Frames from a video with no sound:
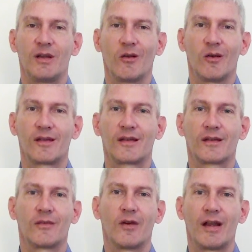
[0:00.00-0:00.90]

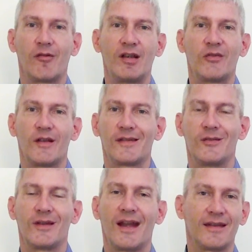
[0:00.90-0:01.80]
because whatever interest
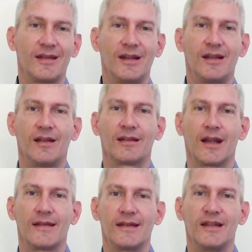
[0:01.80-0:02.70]
you get
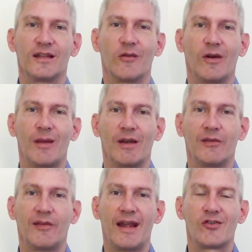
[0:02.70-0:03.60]
gets eaten away by
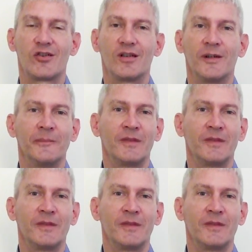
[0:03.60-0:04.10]
inflation.